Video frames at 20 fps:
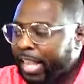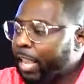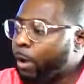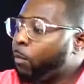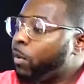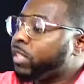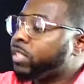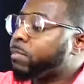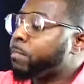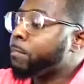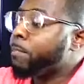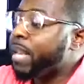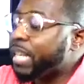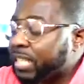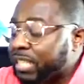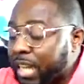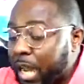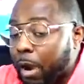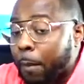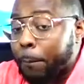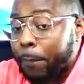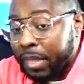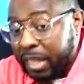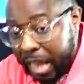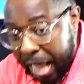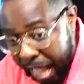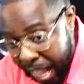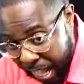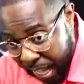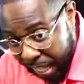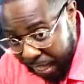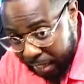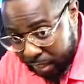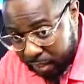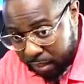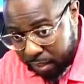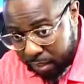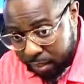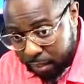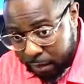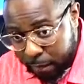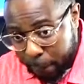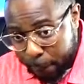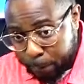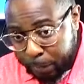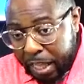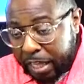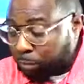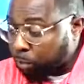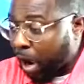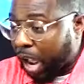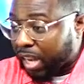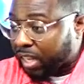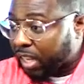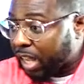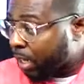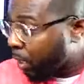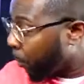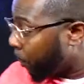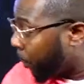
It was misapplied. That's why I love the